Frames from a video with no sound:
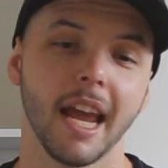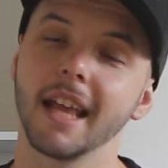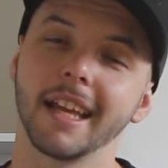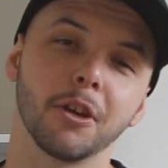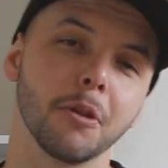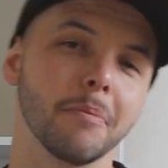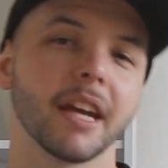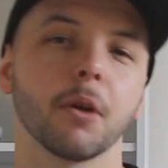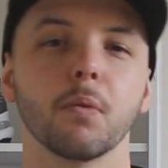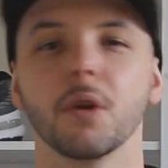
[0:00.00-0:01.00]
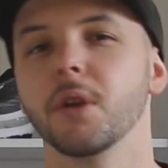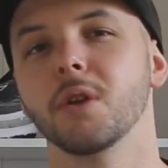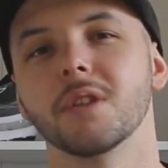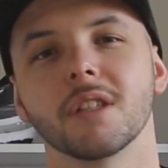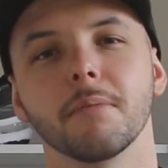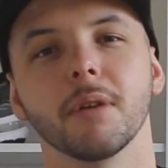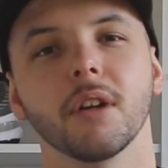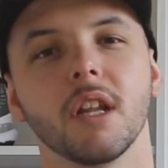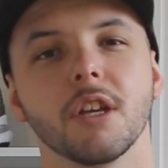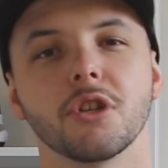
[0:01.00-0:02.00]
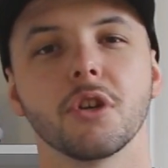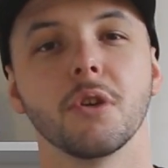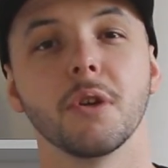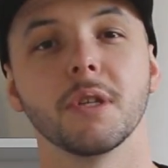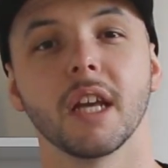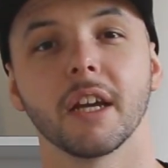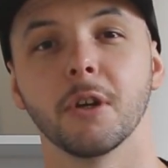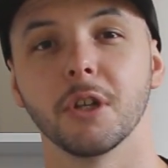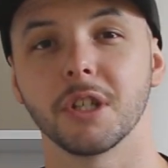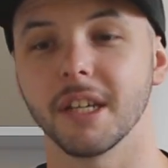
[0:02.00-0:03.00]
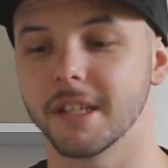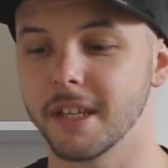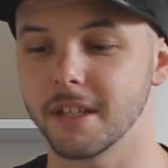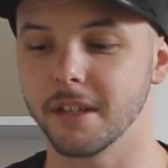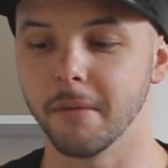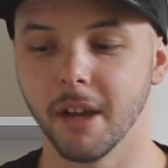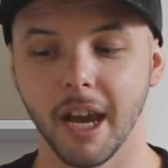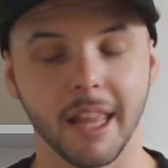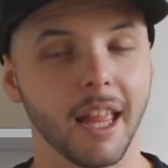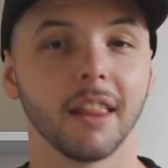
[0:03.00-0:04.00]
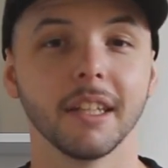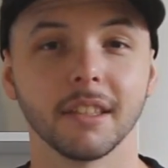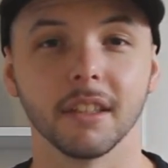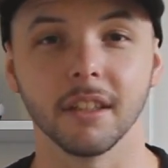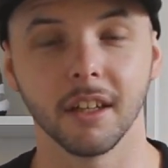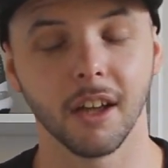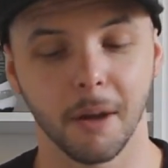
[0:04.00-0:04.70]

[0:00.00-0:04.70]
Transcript: how they could make a really good stability shoe using that cushioning system, and they listen.